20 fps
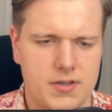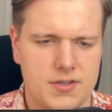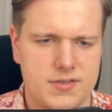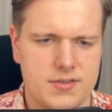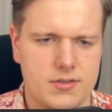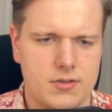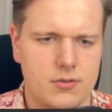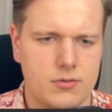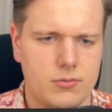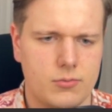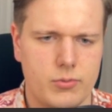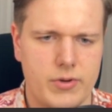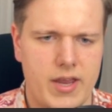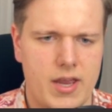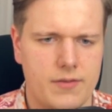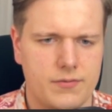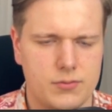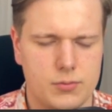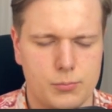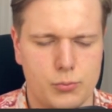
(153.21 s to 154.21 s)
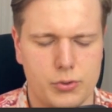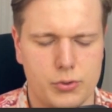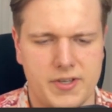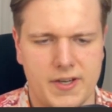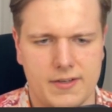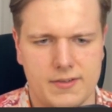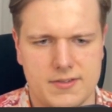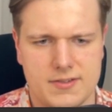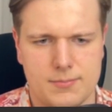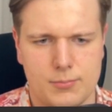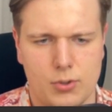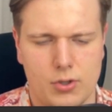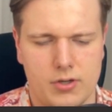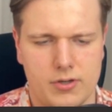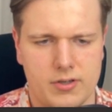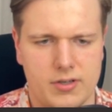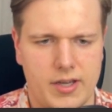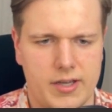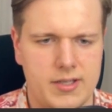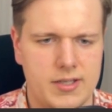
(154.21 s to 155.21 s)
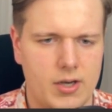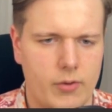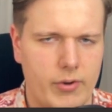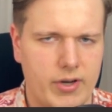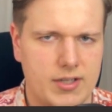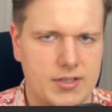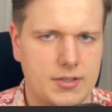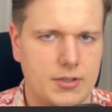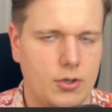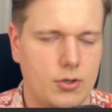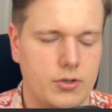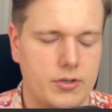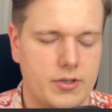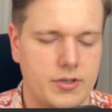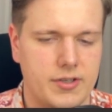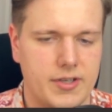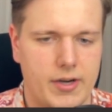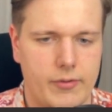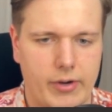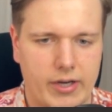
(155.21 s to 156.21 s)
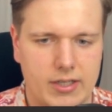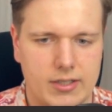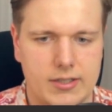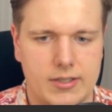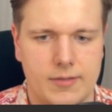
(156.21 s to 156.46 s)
so we have to protect this pawn, indirectly or directly.